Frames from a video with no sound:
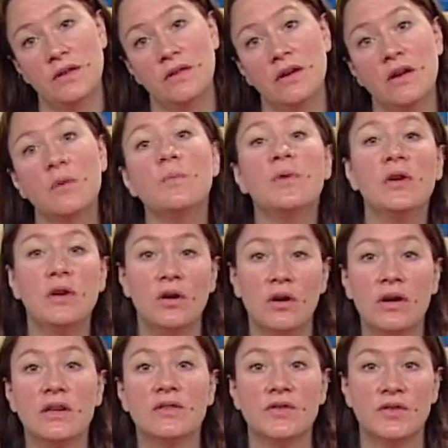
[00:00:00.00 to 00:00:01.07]
The computer
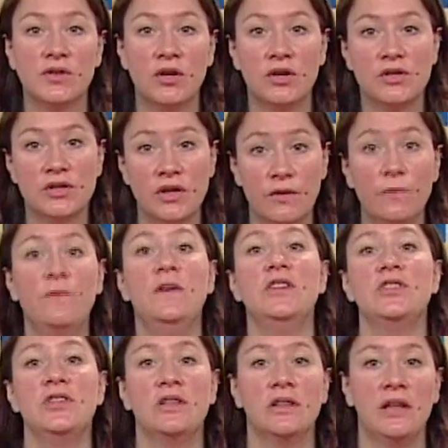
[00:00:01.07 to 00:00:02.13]
can search
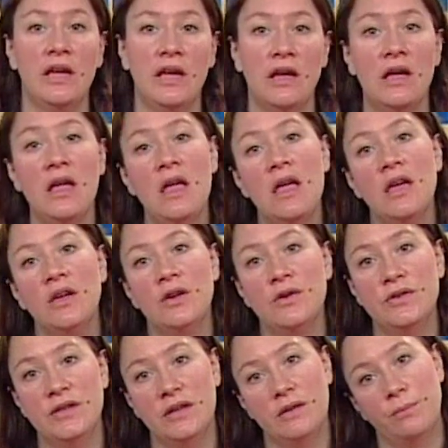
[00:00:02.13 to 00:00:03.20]
efficiently
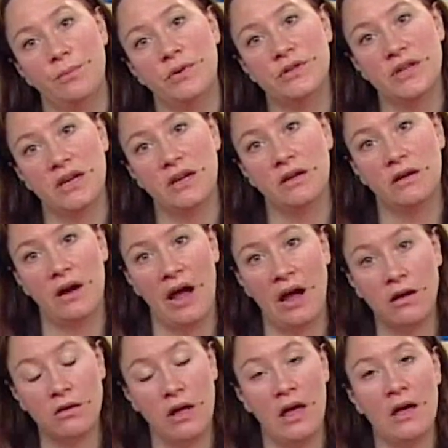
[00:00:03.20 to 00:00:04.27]
using particular
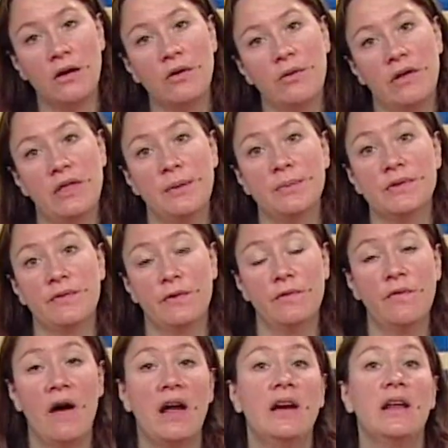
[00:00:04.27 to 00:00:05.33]
algorithms for
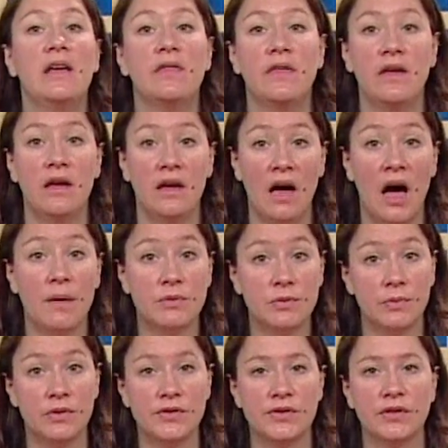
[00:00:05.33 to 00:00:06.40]
finding the
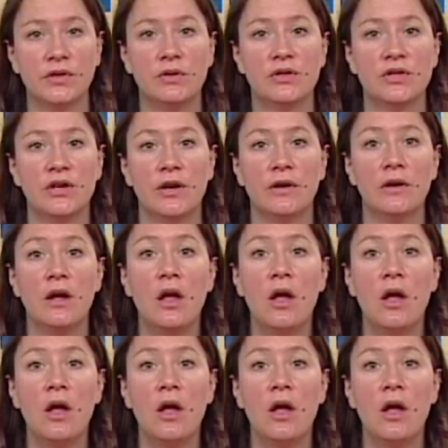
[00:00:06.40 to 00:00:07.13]
optimal solution.